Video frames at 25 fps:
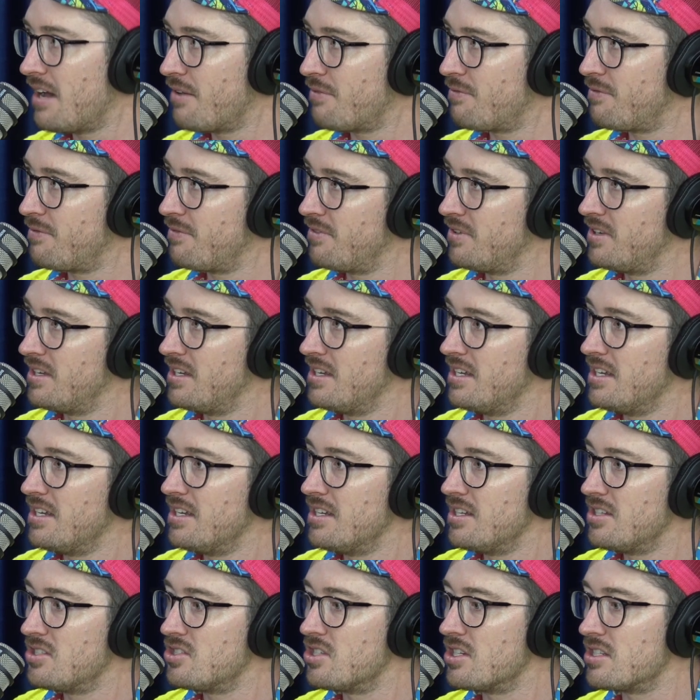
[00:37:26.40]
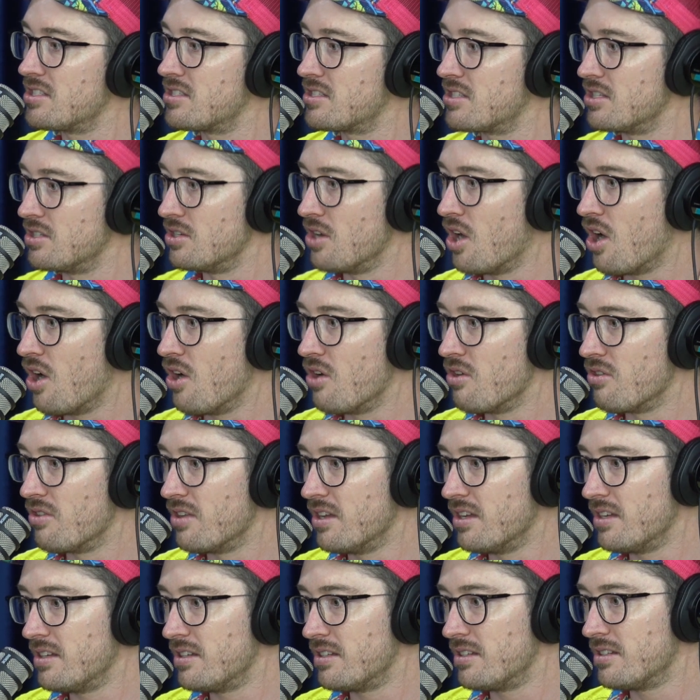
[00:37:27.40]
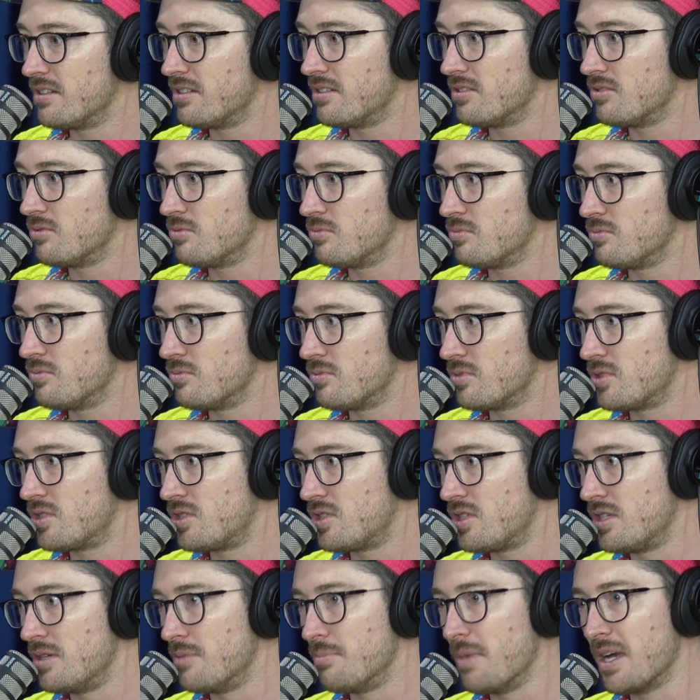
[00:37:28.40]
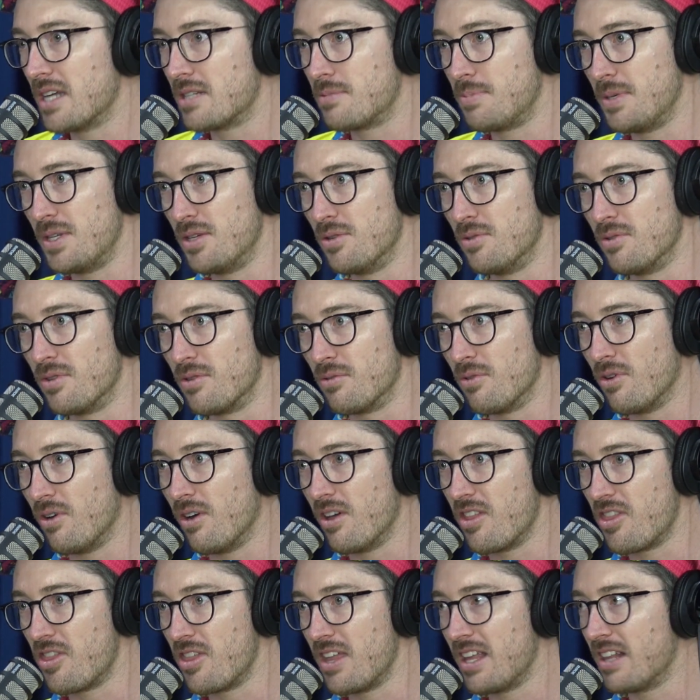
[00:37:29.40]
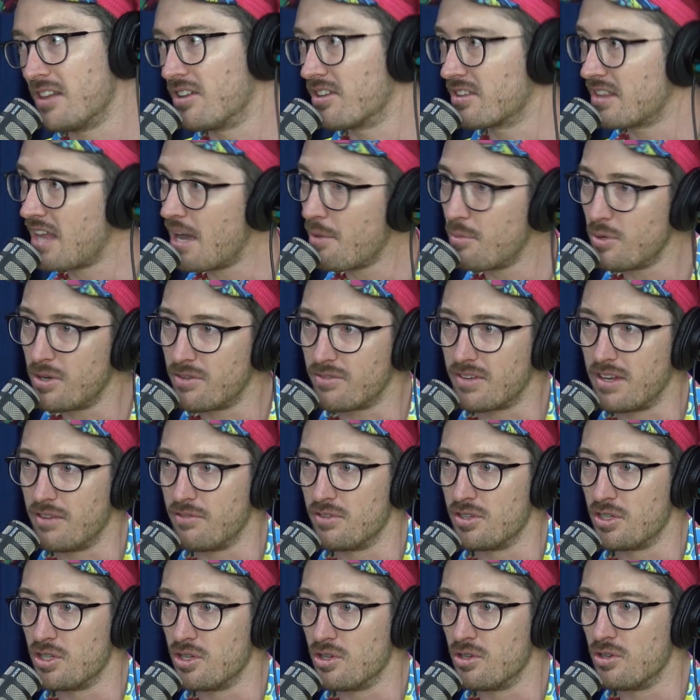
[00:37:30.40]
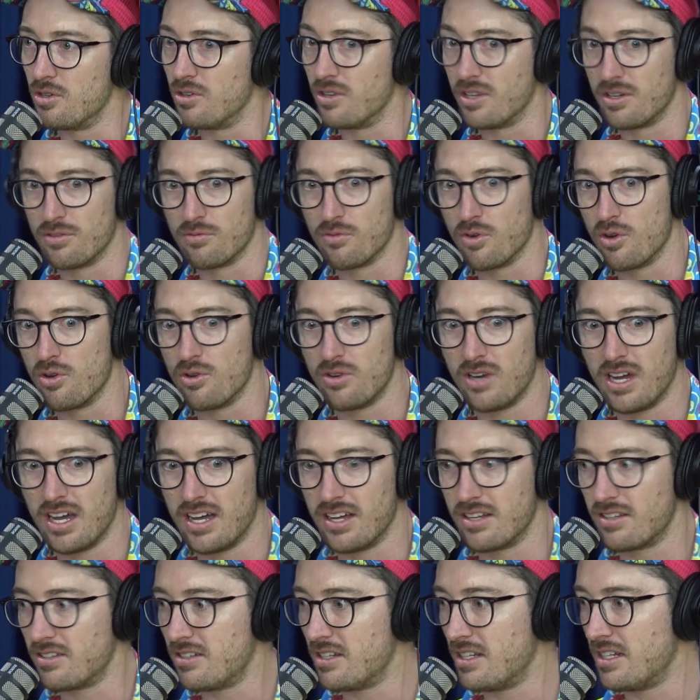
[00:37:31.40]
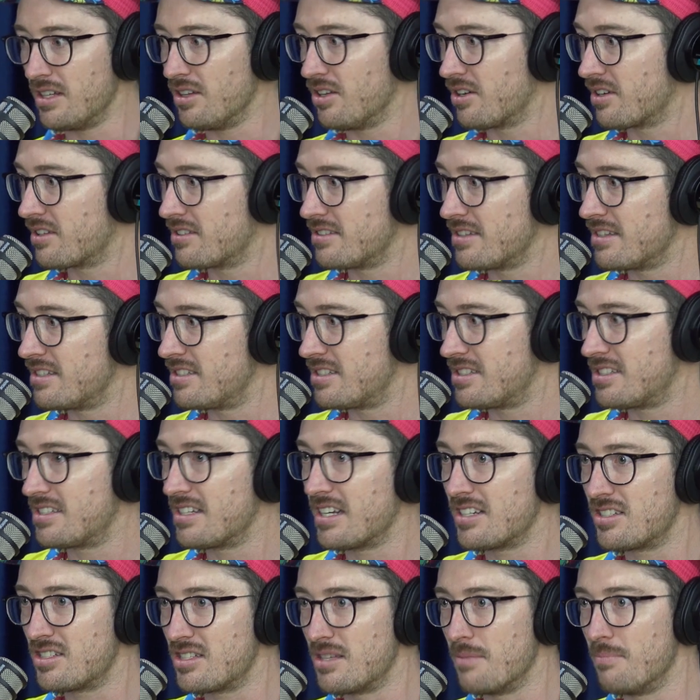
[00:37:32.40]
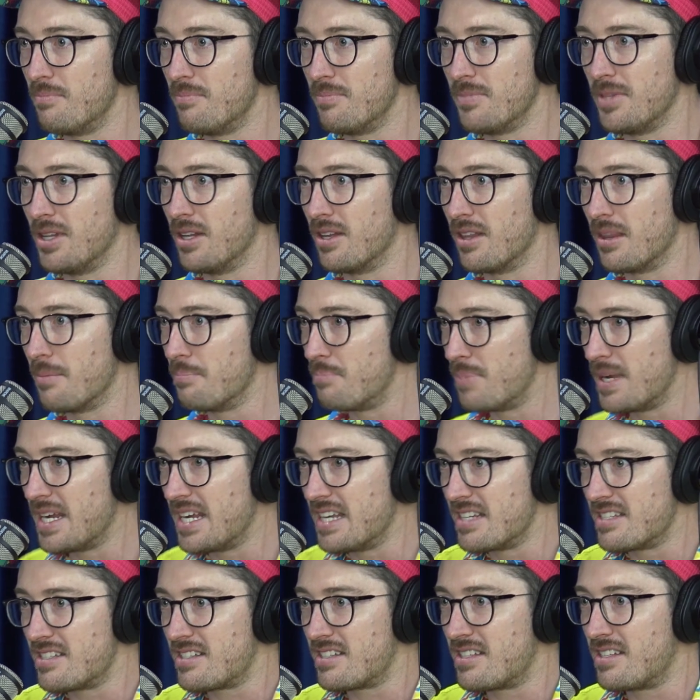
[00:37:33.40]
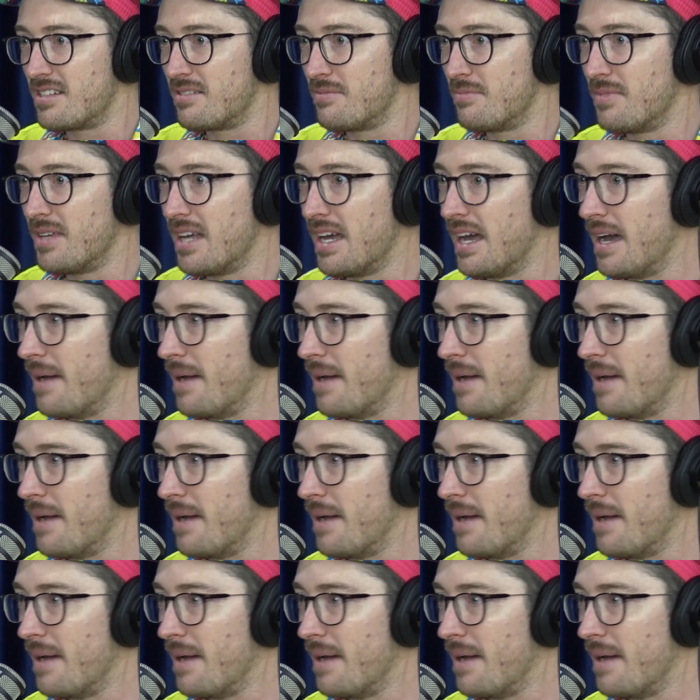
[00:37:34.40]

enough just to know that you must be doing the right thing. Like that would have given you and Aruna like such the biggest